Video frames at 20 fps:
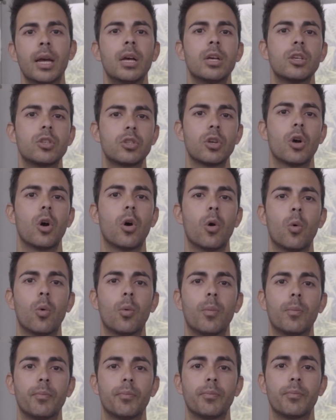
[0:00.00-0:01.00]
So
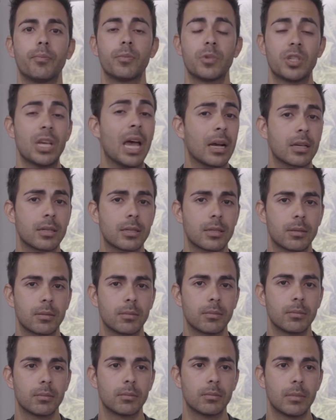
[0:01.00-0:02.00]
sex,
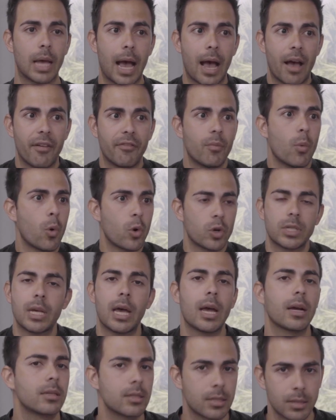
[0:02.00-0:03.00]
have more
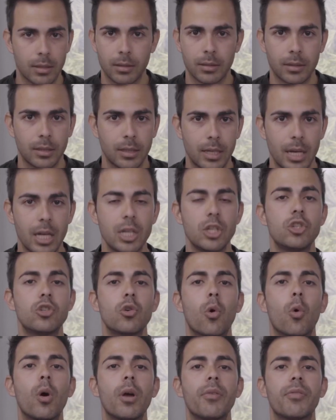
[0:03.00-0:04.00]
sex.
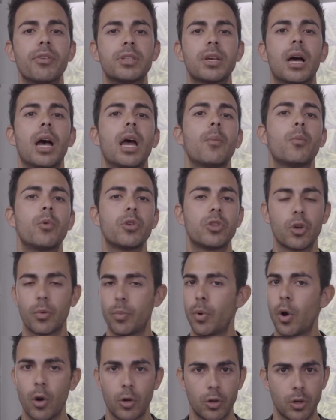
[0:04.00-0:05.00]
Enjoy the time with your
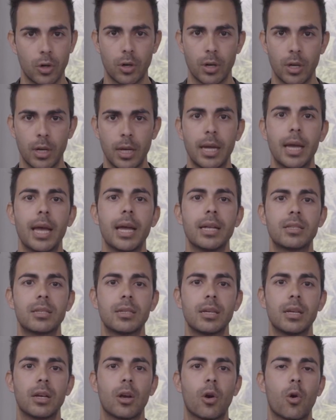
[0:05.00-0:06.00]
partner. It's
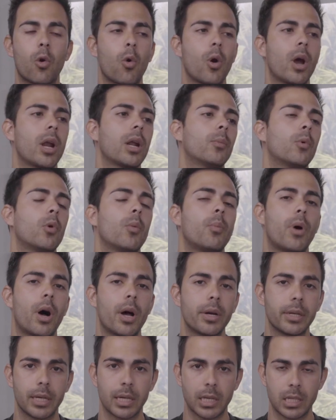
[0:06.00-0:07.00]
an incredible
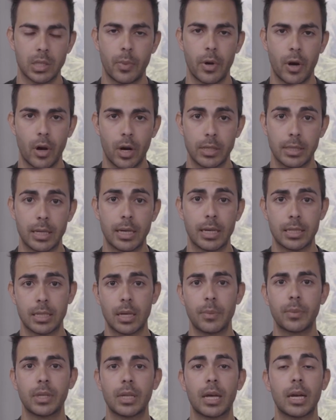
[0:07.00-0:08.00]
bonding experience, and it's
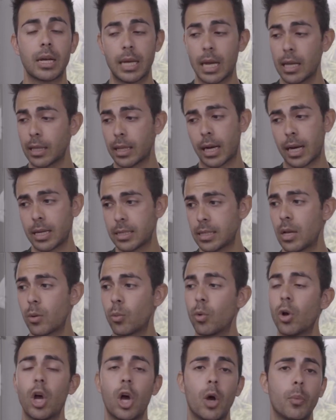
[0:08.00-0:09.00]
something that, again, like I said,
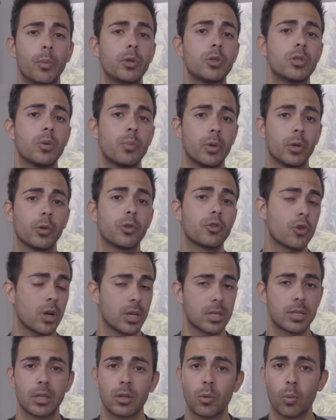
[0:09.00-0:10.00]
will help you to build
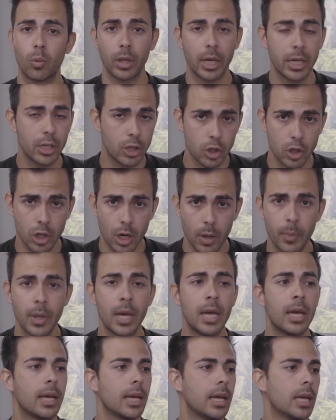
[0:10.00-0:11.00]
trust in the relationship.
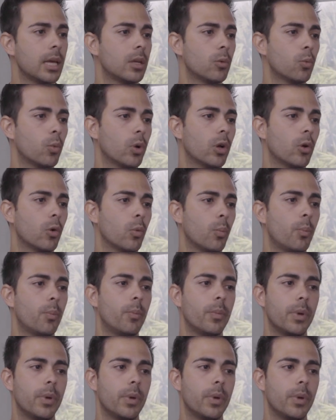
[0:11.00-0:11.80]
It will